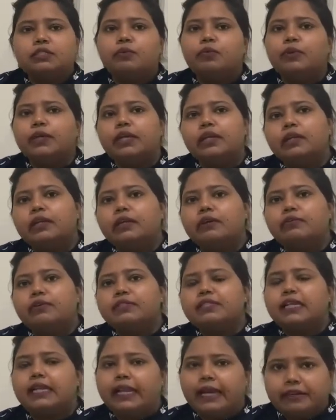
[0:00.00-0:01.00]
we can give
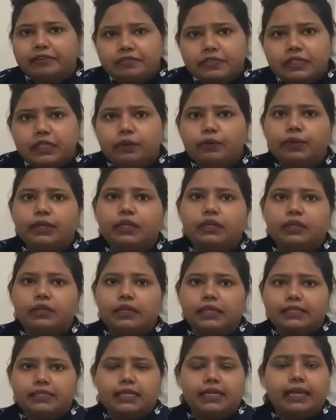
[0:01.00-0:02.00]
as a
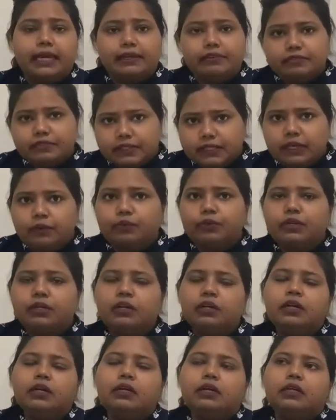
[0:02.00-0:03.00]
lifesaver.
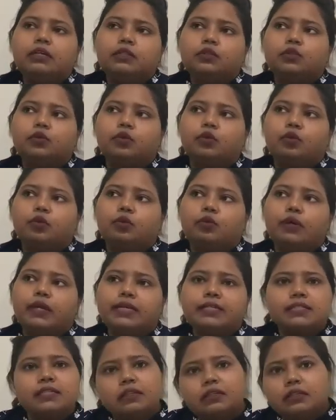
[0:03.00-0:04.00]
So
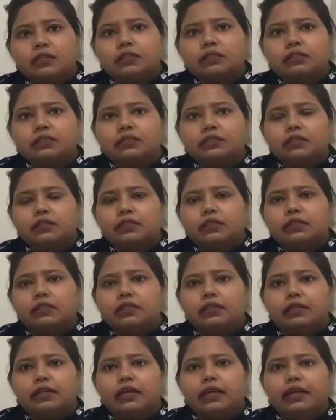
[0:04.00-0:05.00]
as a nurse,
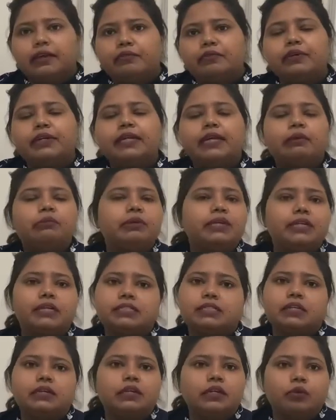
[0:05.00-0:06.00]
every time it
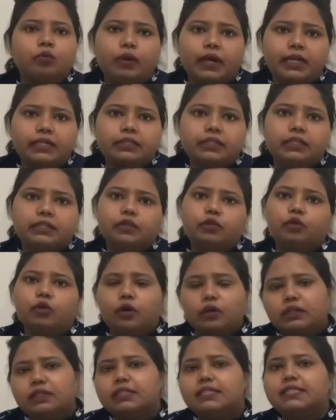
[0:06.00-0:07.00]
doesn't require that your
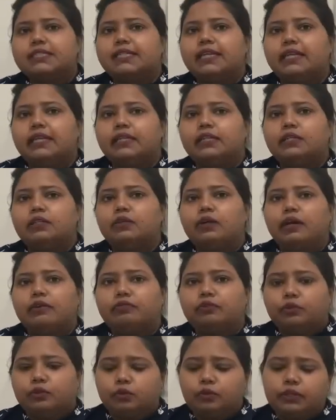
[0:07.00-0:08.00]
doctor is telling you
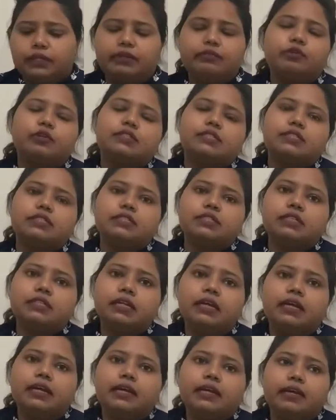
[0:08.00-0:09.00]
have to give
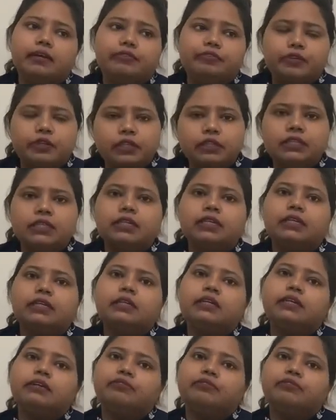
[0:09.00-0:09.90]
oxygen. If you are thinking